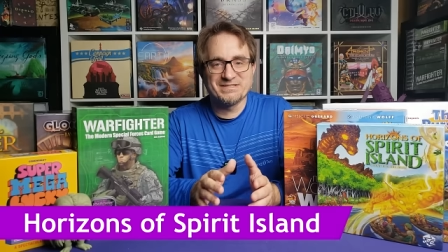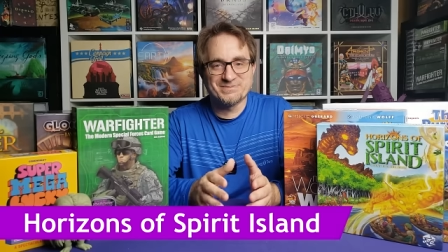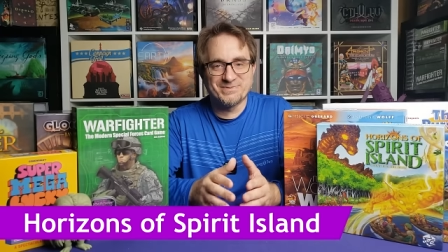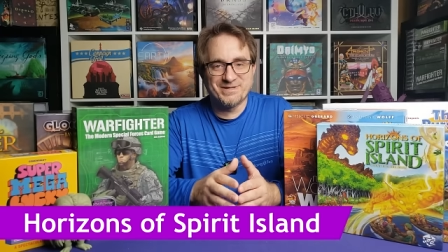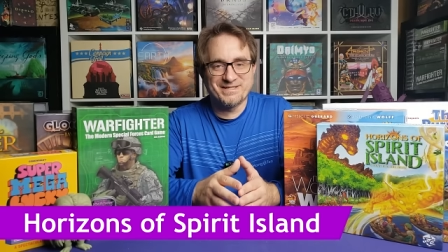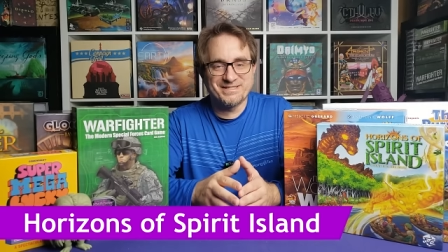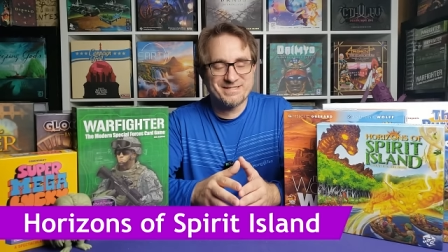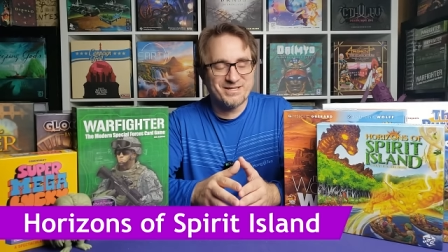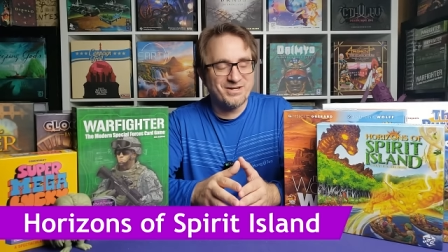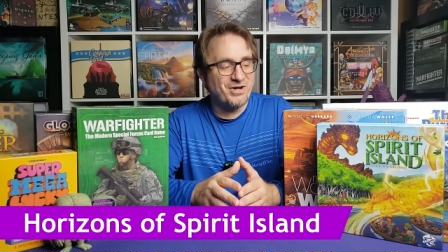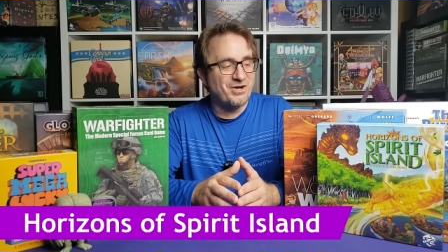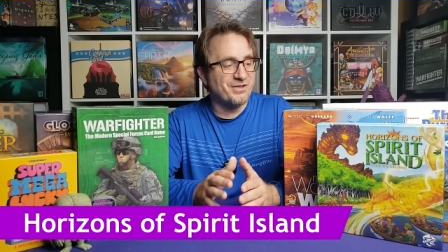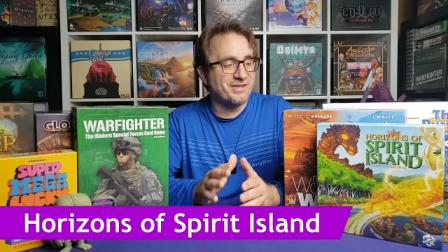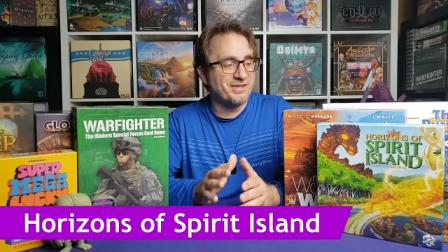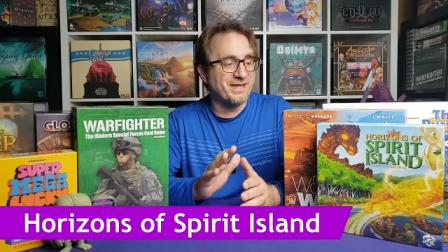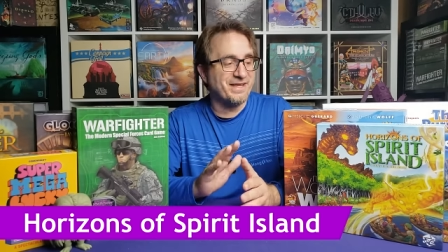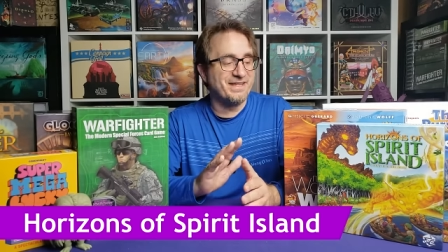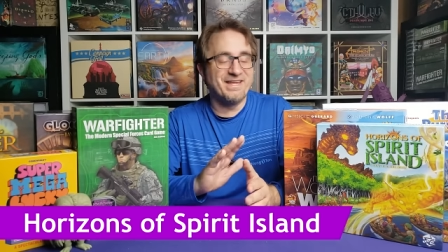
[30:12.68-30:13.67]
is what it's
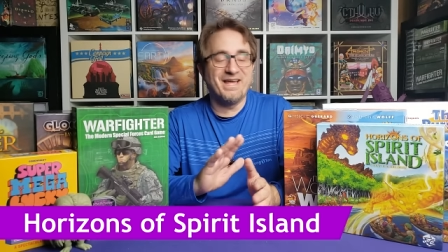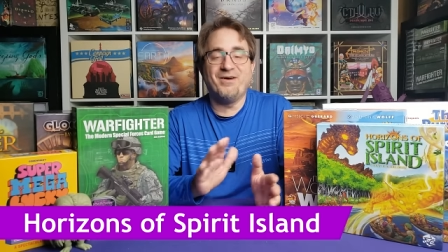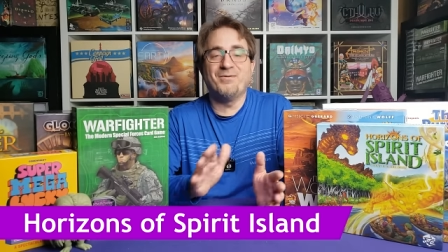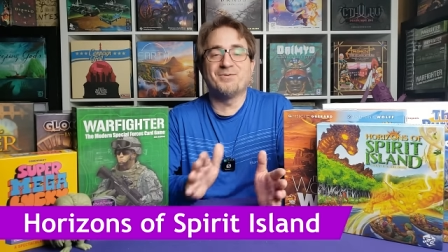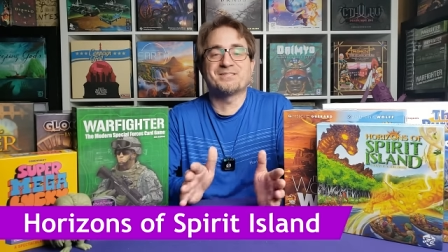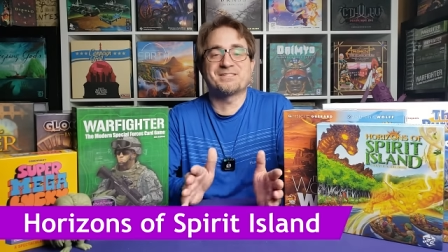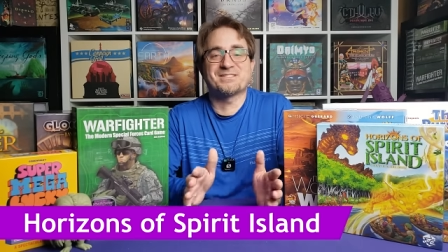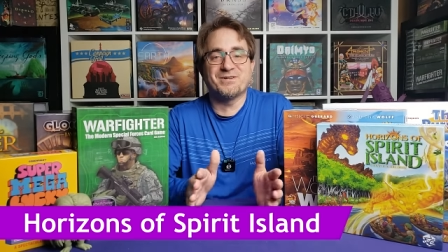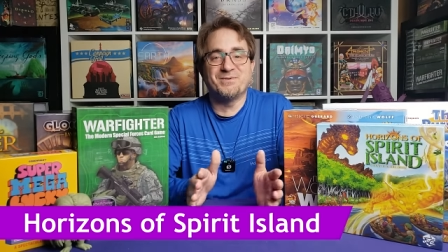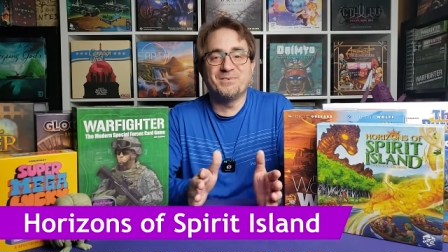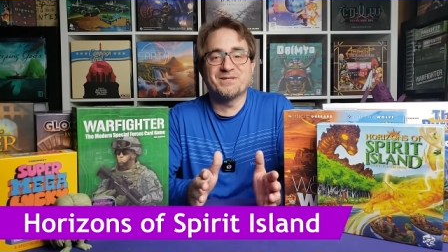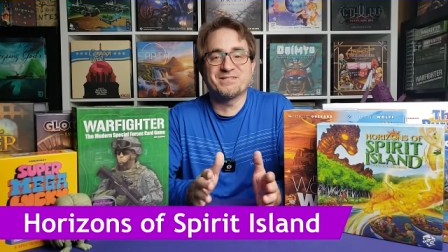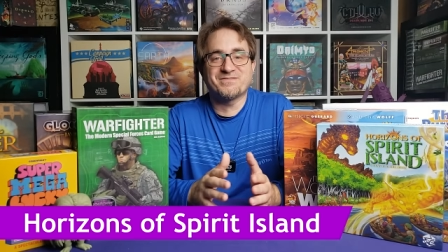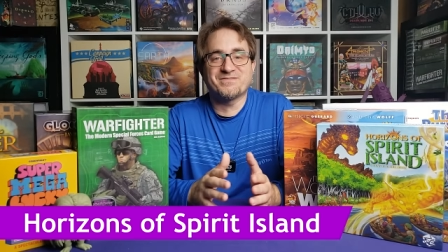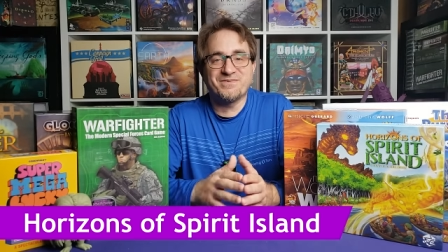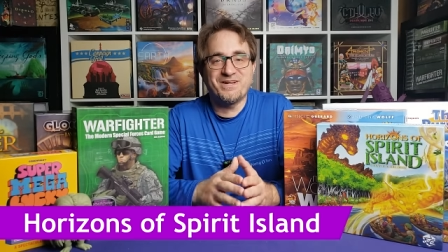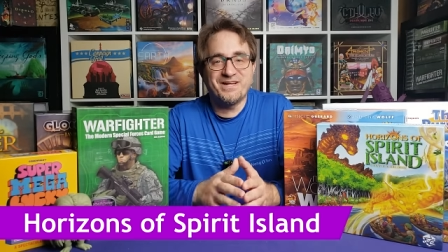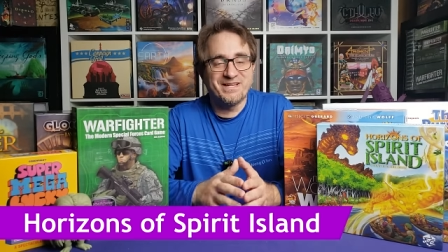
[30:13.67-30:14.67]
called. And that was so
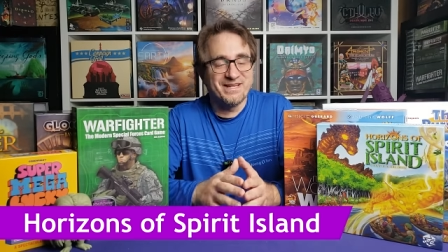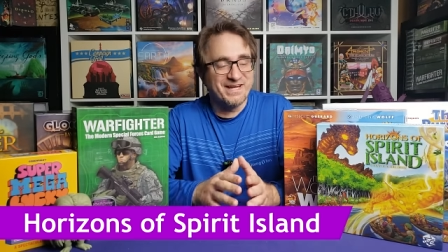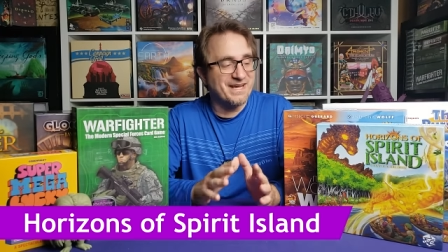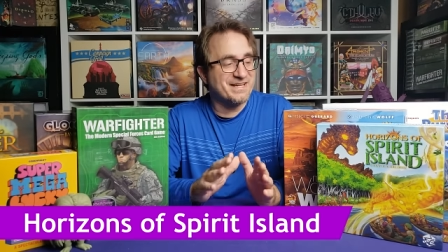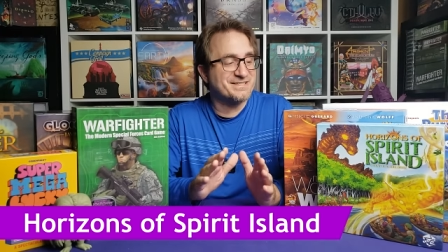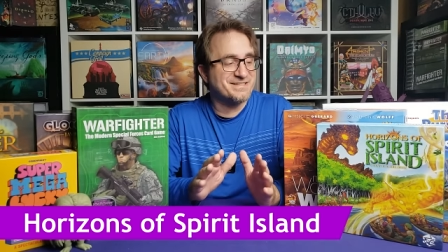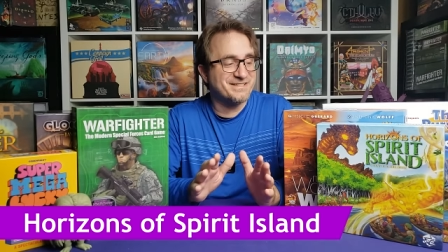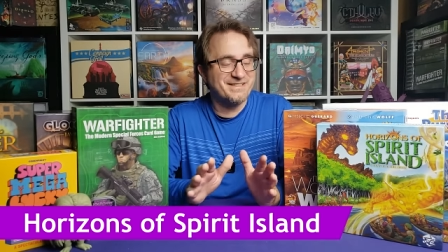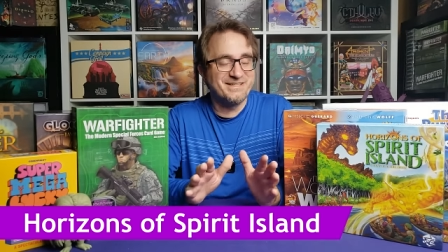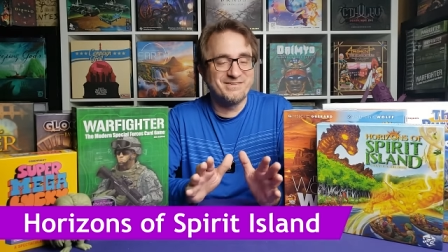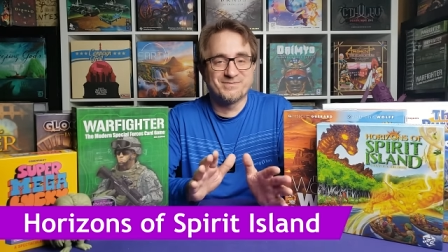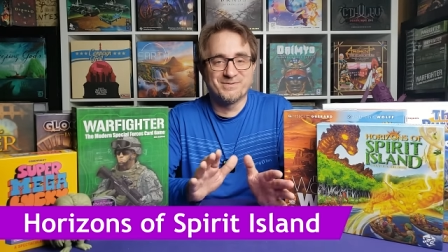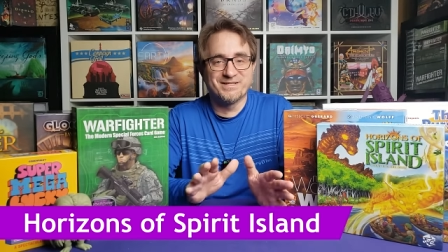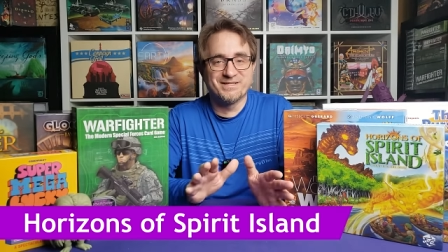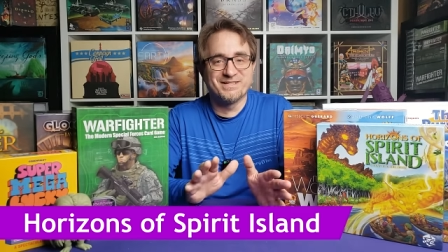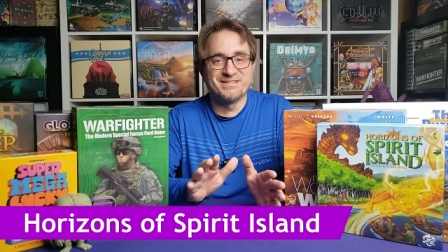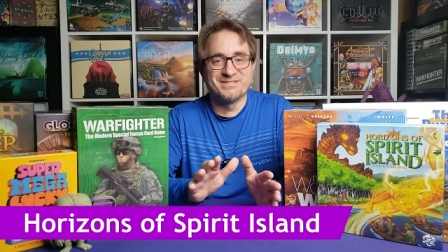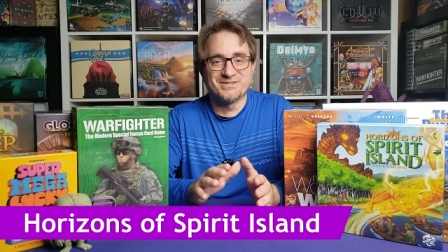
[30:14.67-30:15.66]
much fun. I actually
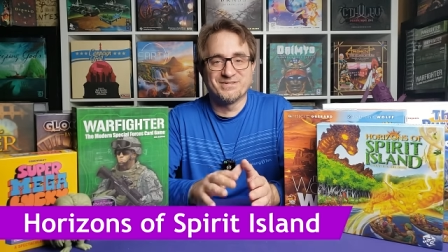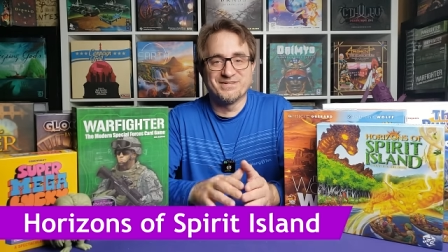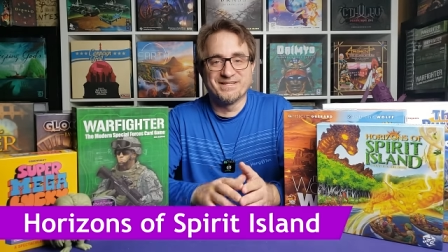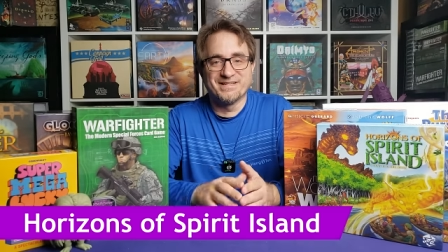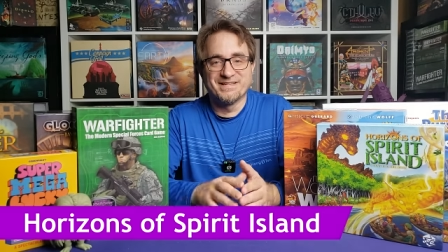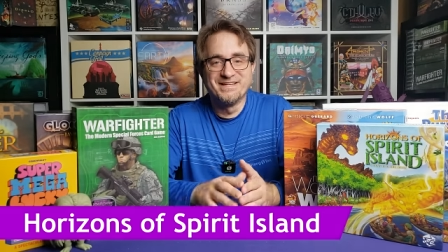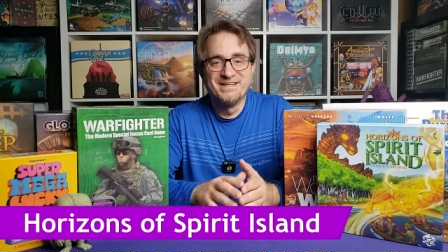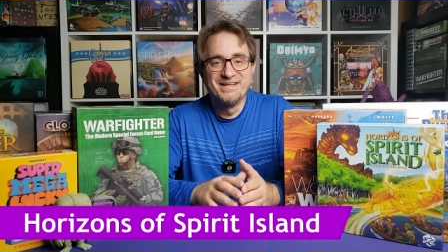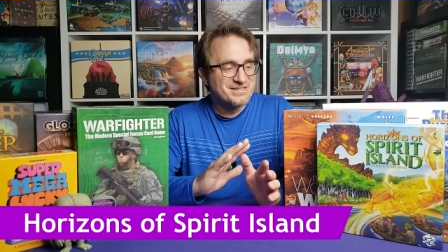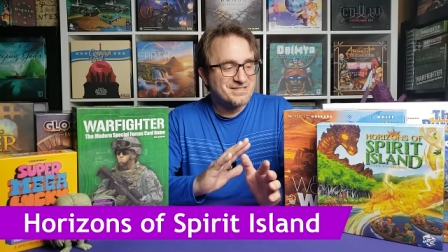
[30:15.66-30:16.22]
really enjoyed it.